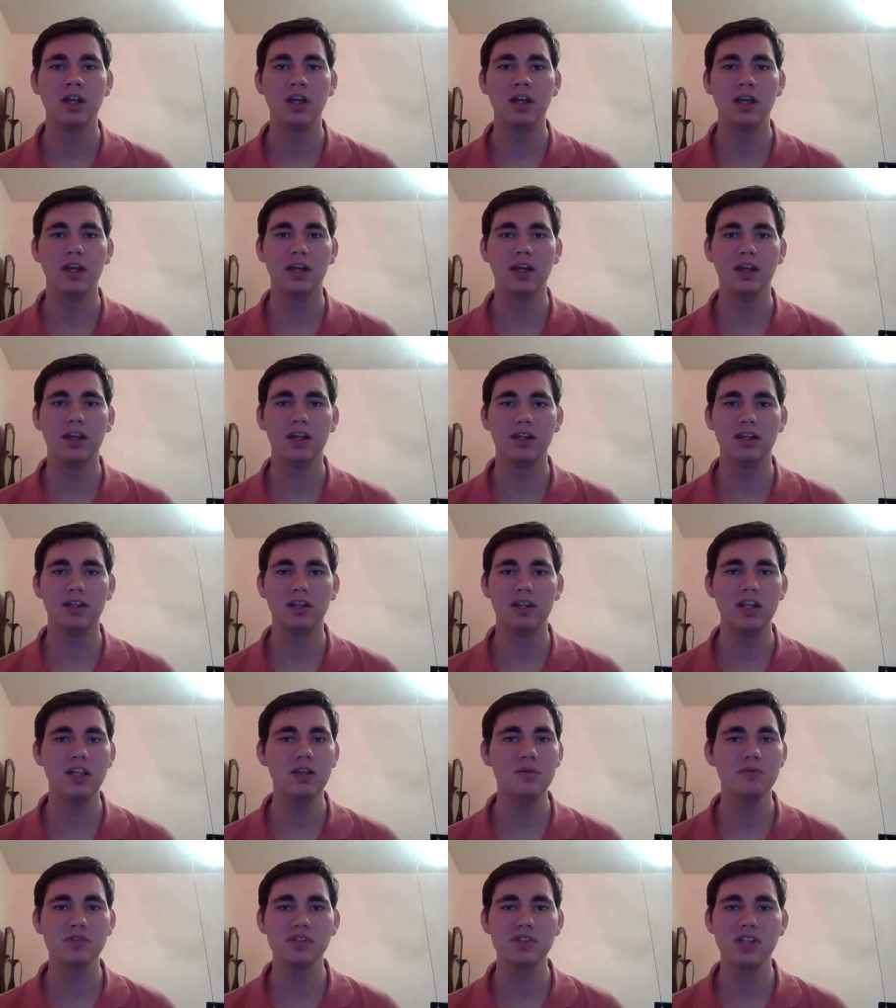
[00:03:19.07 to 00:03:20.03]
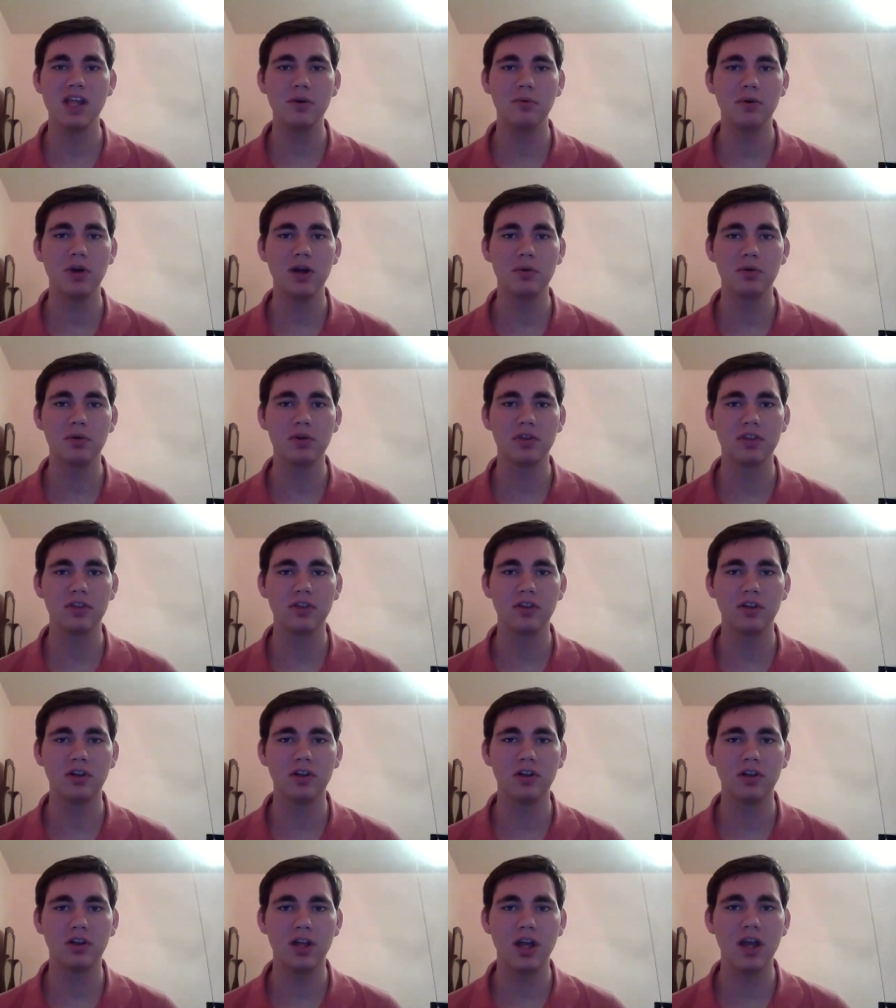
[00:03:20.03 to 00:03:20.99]
And he was that way with
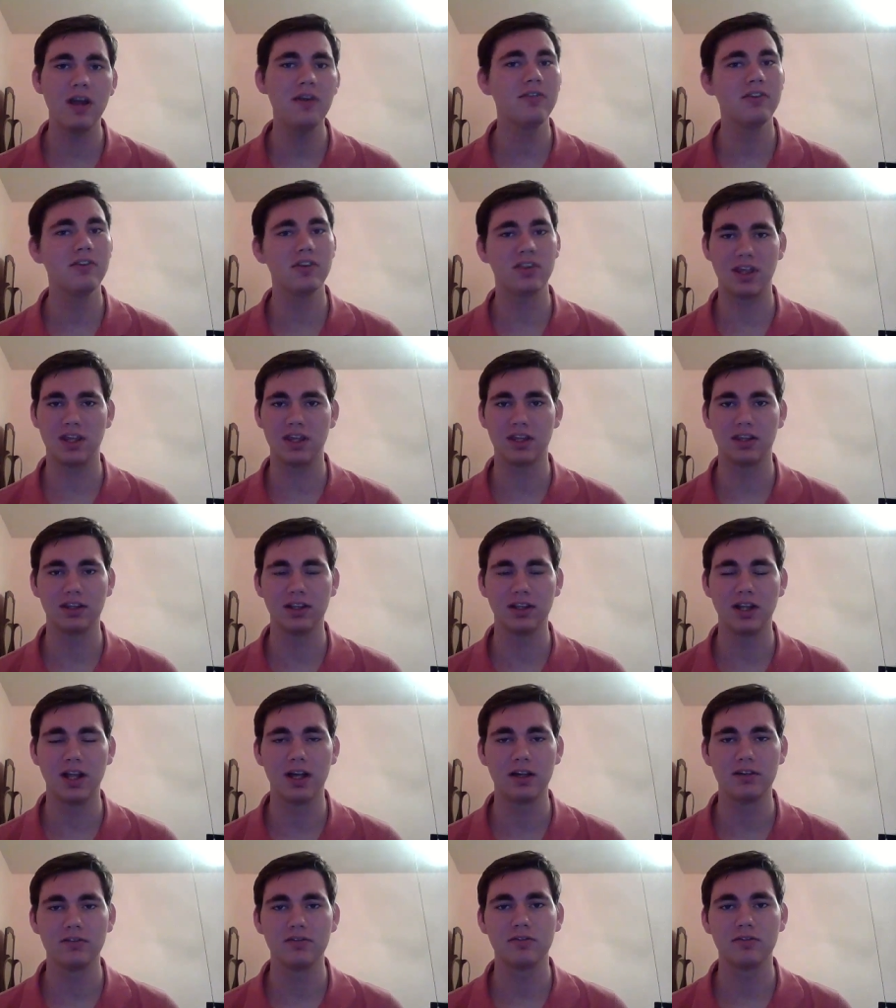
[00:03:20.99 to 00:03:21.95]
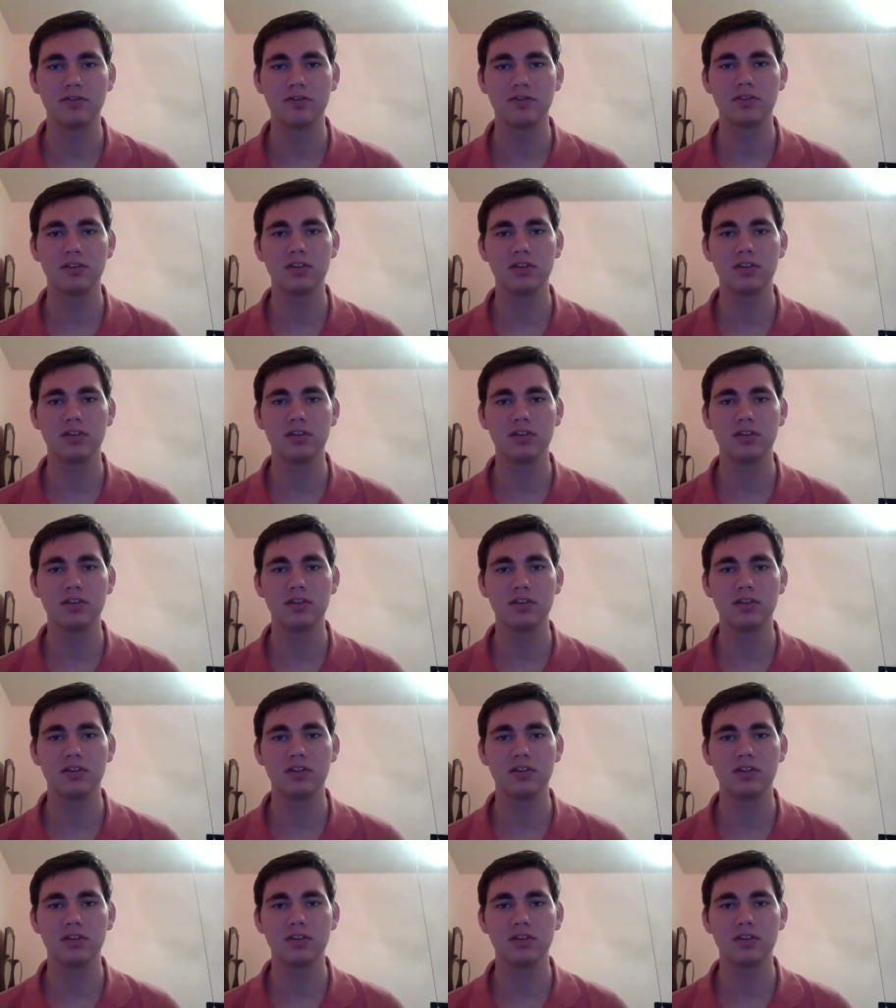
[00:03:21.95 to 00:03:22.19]
everything in life.